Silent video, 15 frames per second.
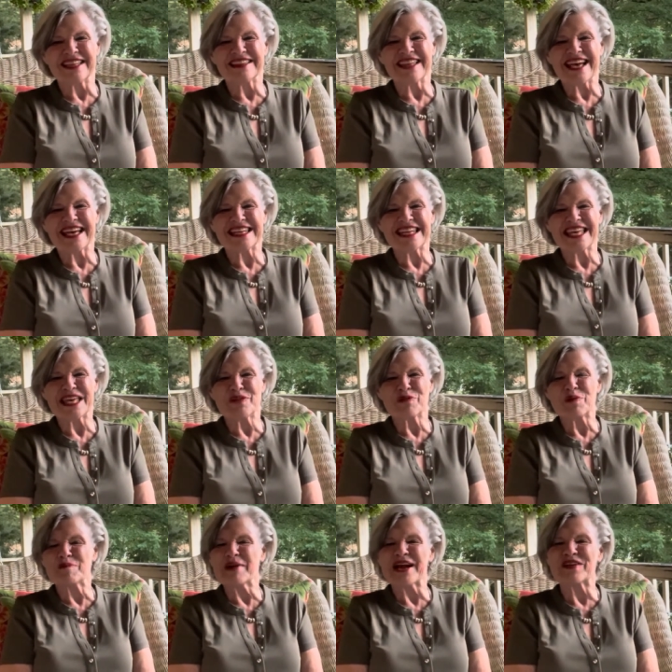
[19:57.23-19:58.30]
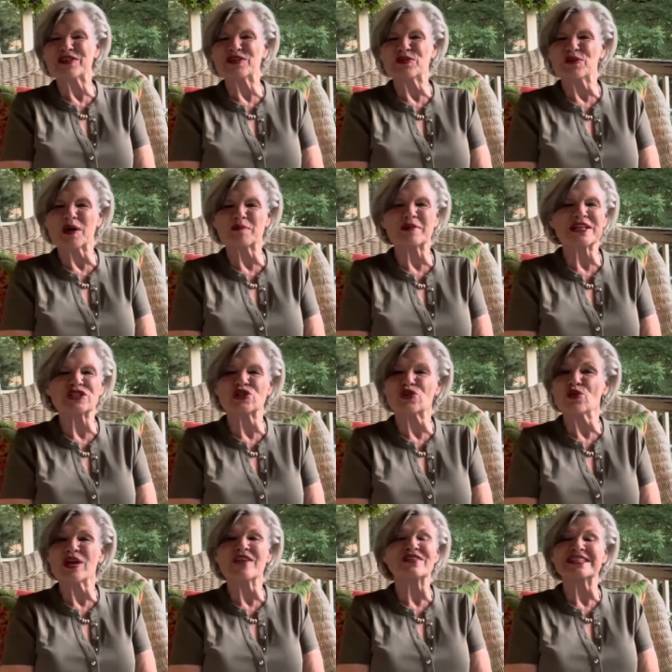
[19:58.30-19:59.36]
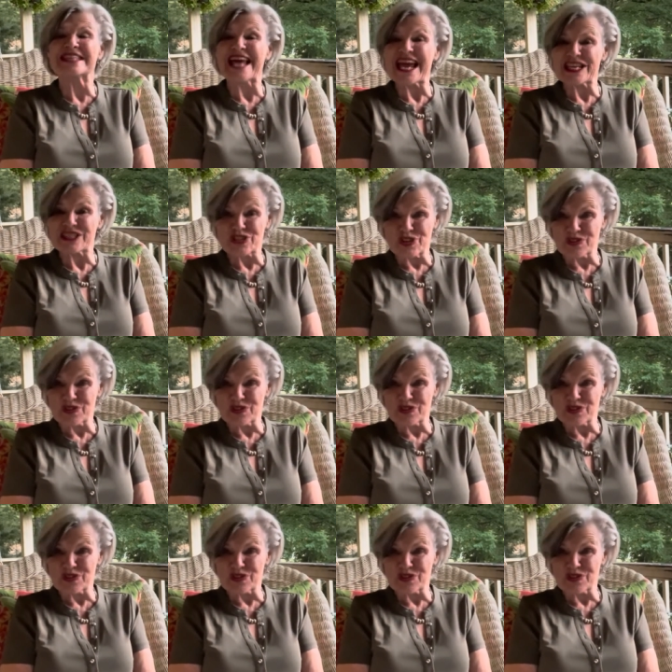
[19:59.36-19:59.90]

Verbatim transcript: that he will bear you up lest you even dash your